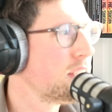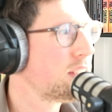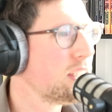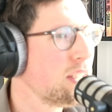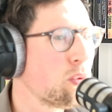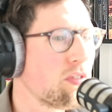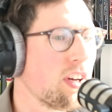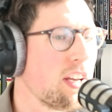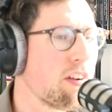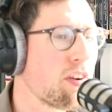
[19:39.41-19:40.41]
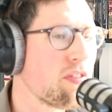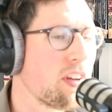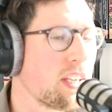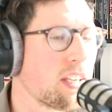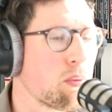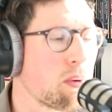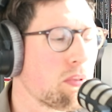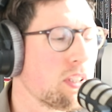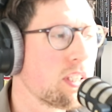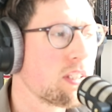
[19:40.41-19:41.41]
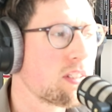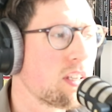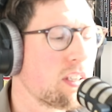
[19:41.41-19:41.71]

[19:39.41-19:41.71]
At the end, we've done everything. Can we please,